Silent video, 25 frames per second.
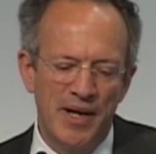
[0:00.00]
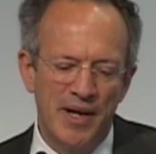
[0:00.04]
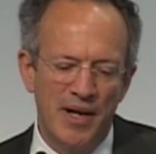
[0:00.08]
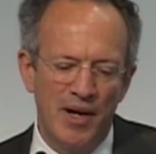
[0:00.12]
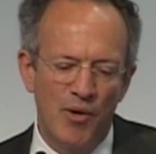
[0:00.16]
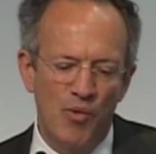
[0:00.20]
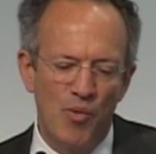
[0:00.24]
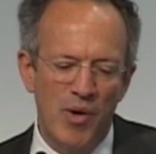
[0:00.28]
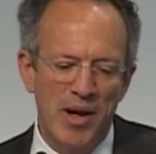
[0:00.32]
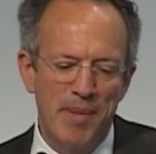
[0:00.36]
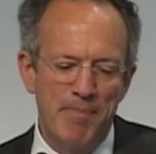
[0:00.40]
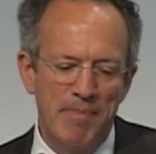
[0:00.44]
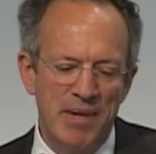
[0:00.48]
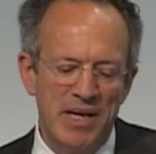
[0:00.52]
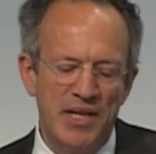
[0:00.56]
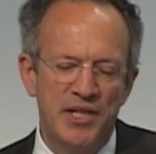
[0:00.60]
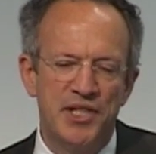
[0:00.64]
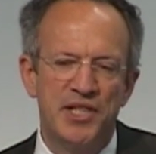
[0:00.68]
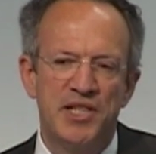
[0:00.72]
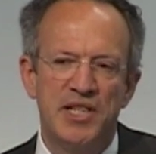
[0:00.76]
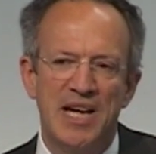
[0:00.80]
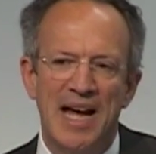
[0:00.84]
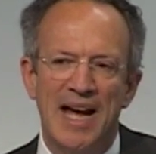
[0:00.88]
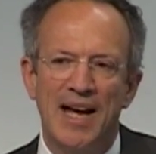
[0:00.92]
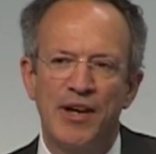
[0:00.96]
we
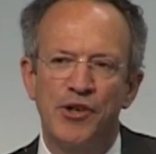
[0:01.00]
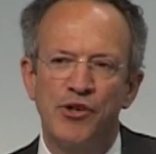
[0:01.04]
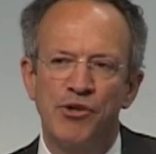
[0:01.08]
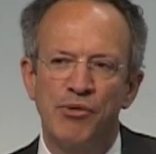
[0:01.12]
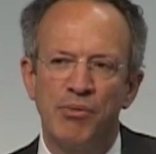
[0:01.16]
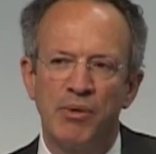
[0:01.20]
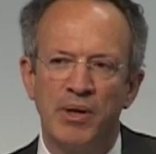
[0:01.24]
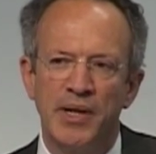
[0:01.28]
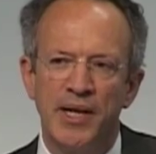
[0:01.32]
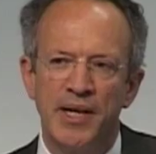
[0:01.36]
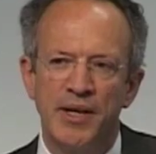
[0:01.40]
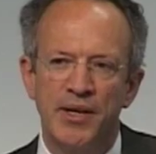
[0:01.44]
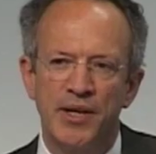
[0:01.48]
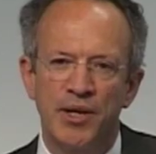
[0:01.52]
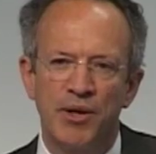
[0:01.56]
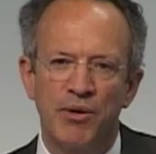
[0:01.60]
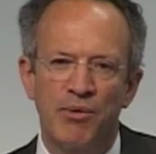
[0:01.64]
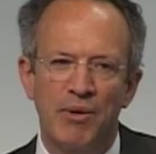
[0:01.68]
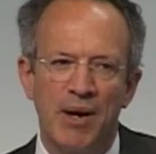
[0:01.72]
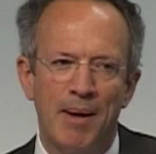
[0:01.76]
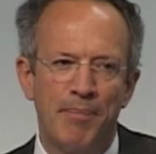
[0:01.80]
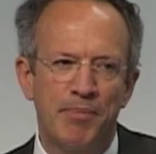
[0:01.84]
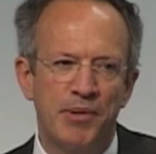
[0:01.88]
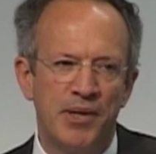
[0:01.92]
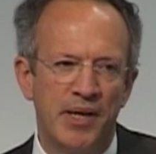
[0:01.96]
miss actually the
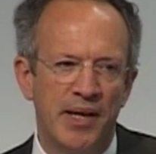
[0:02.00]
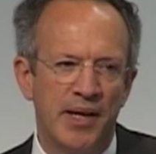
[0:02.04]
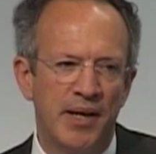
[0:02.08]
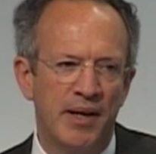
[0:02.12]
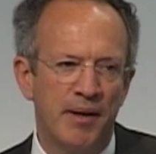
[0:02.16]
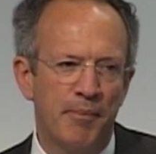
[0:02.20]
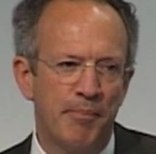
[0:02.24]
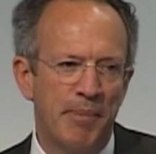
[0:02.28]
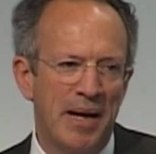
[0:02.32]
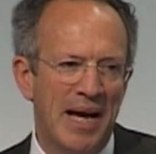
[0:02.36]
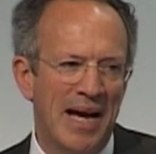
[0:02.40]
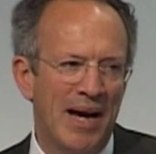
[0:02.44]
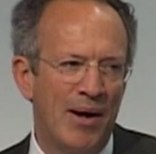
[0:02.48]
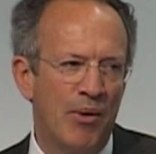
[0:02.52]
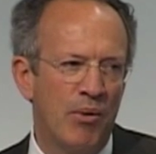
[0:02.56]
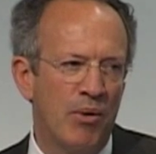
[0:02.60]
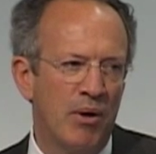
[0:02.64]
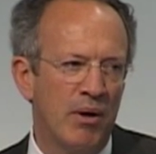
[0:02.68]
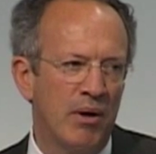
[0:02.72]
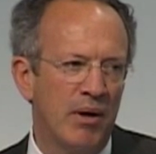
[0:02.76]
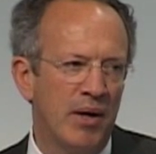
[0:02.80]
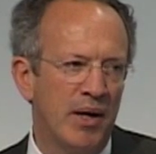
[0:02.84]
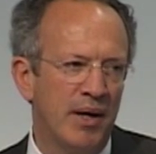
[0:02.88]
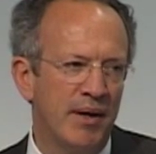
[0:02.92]
corrupting power